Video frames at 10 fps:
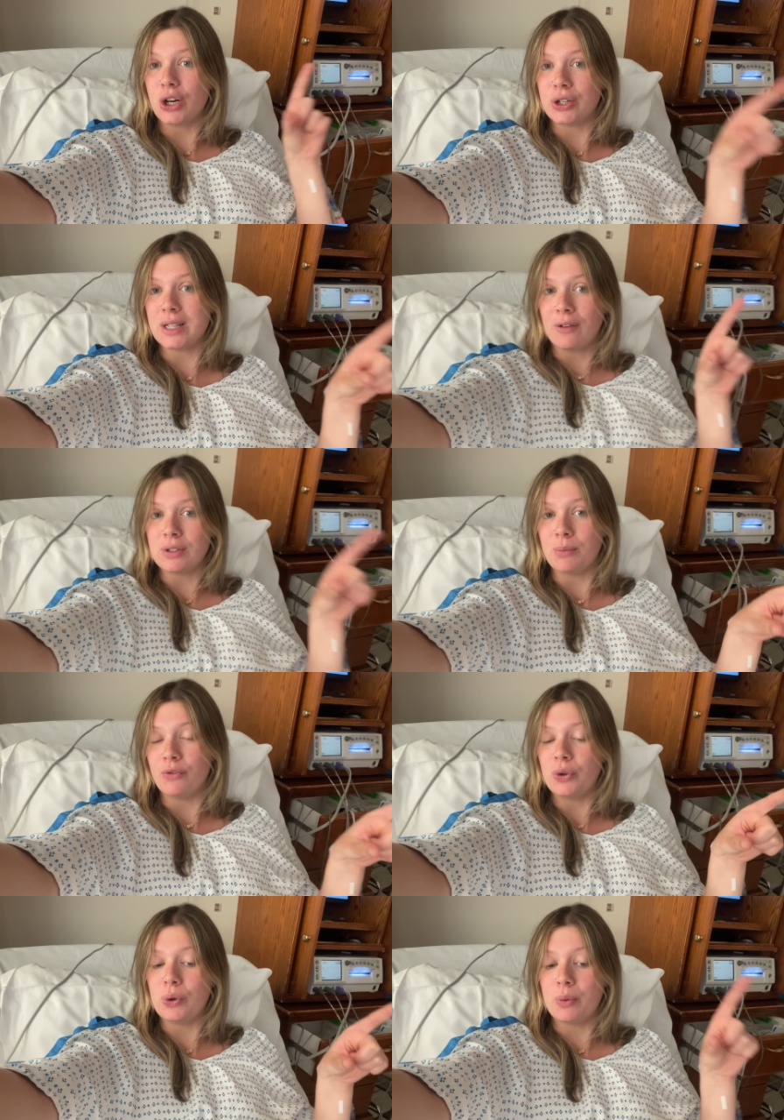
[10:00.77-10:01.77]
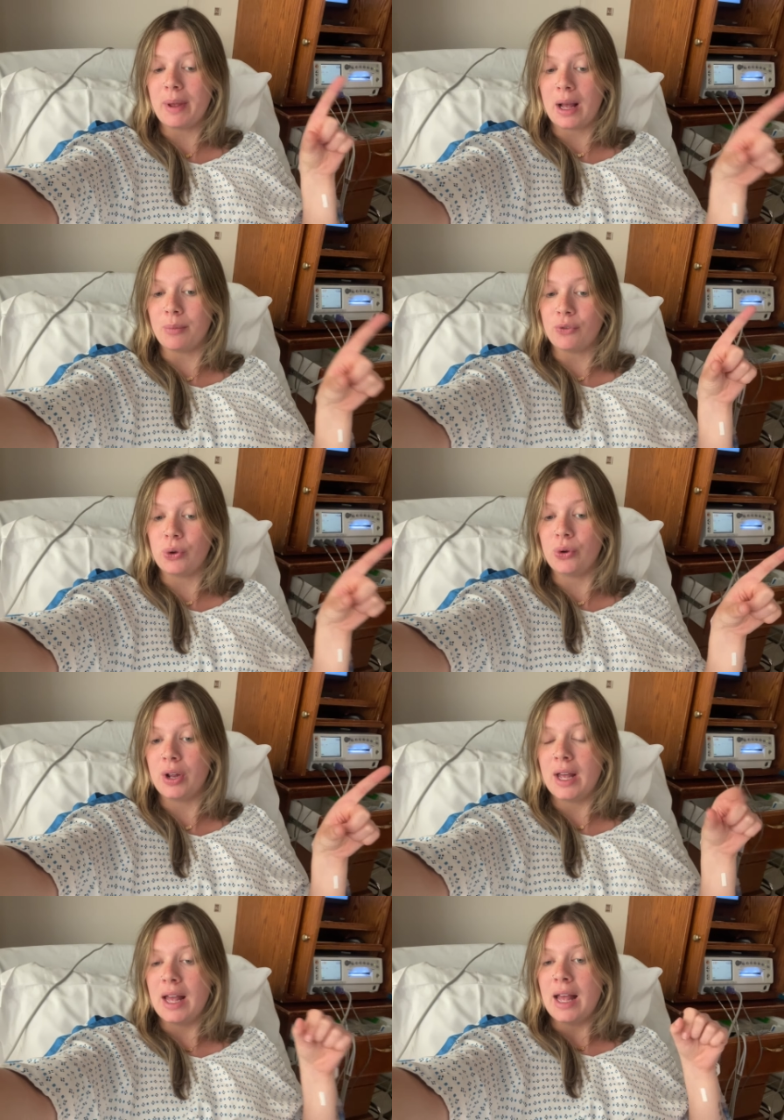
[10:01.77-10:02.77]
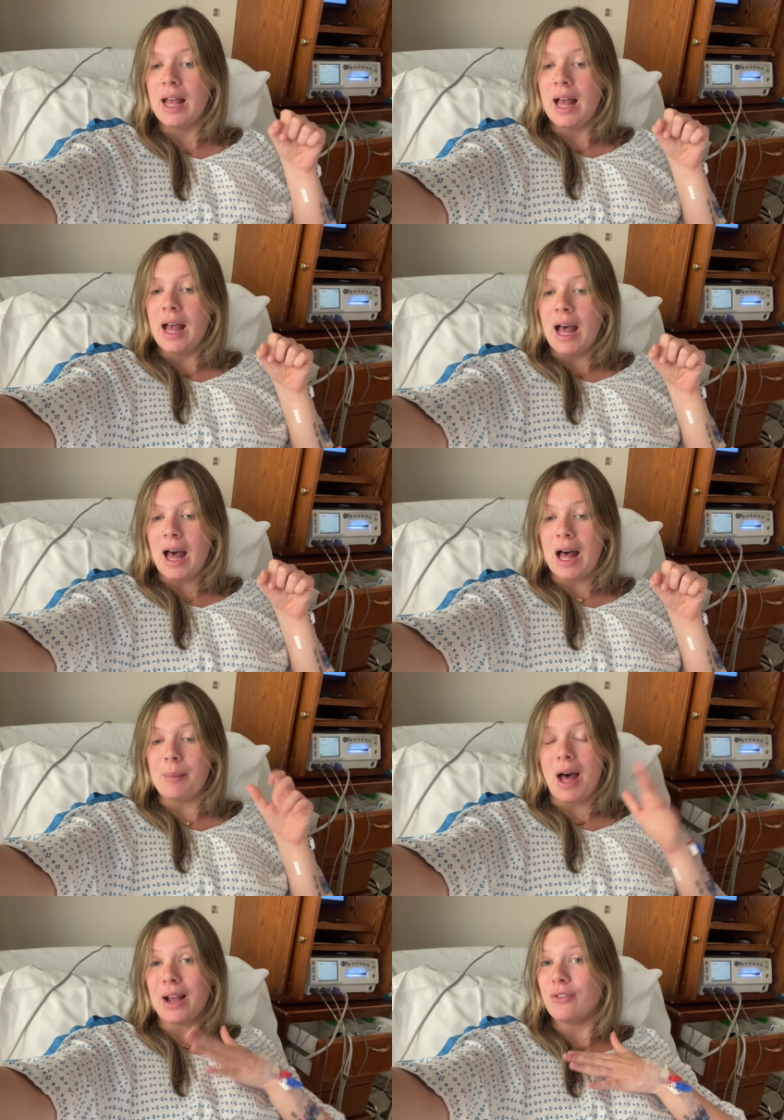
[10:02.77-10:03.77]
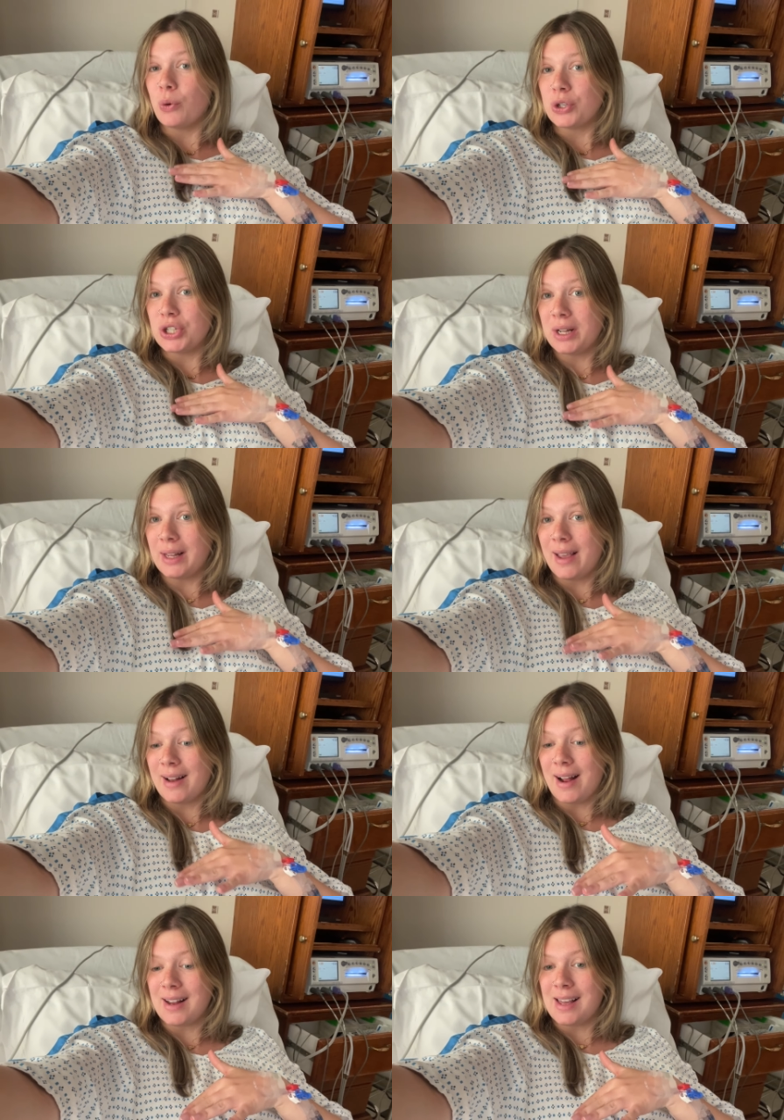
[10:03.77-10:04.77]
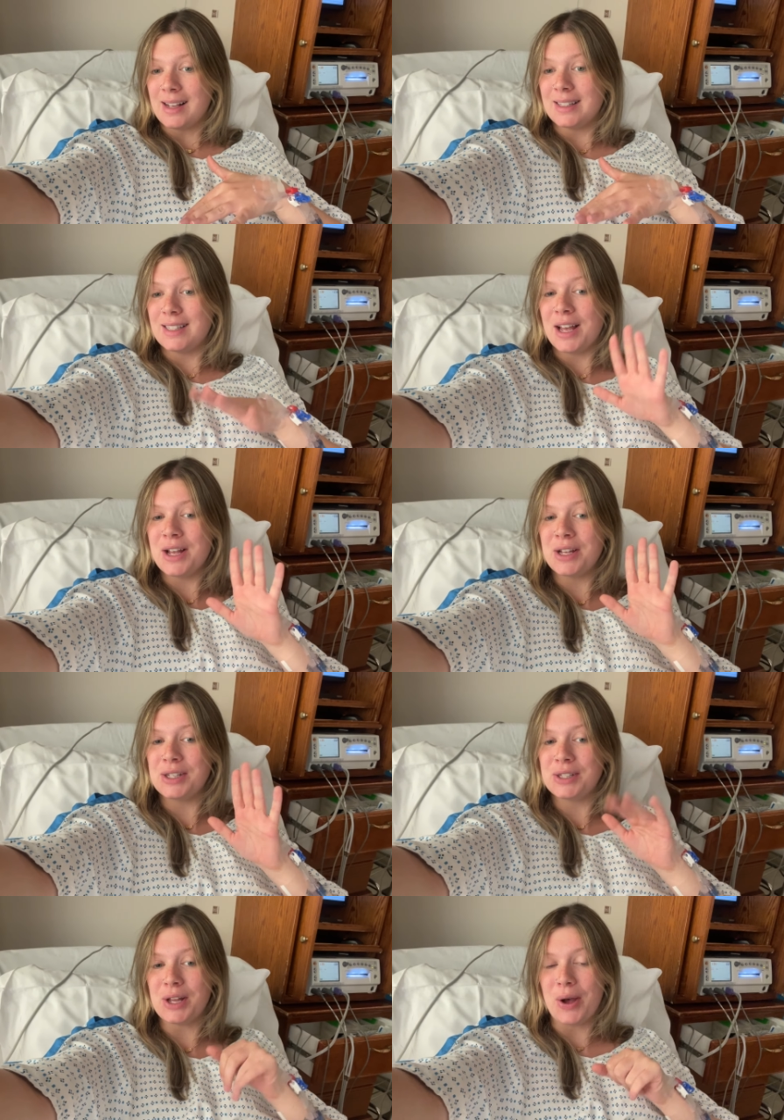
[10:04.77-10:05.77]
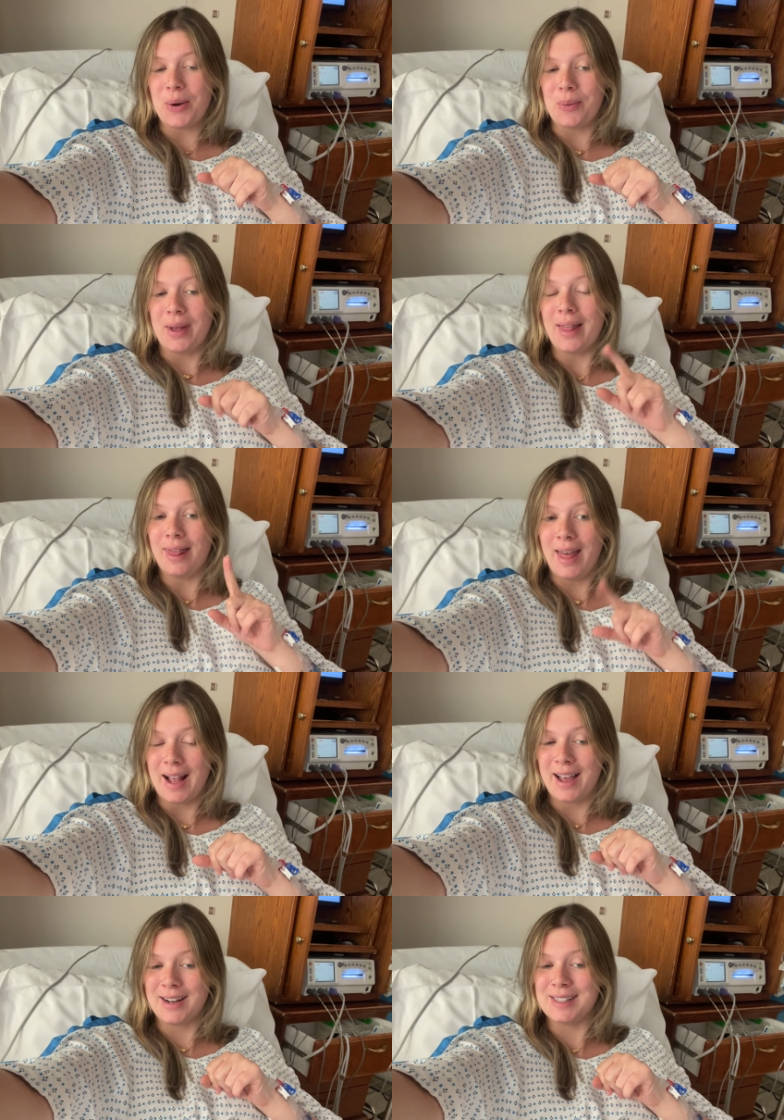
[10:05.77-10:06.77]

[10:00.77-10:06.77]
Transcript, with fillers: herself some food, pick up food. Um, I unfortunately cannot eat, so that kind of